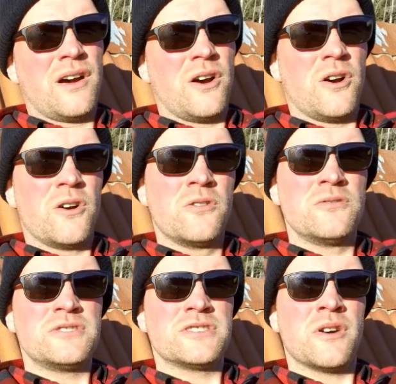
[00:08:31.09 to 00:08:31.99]

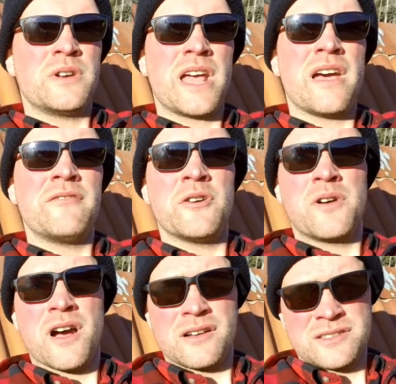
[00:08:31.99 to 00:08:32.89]
Oh, so they have no
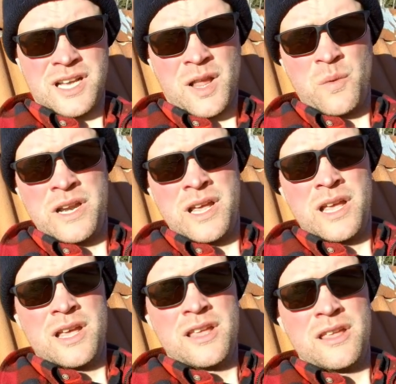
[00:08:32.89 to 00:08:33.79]
contact with
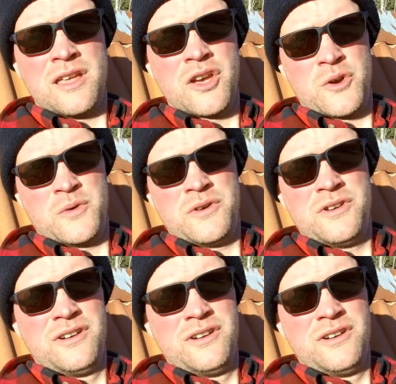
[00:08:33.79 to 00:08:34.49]
you.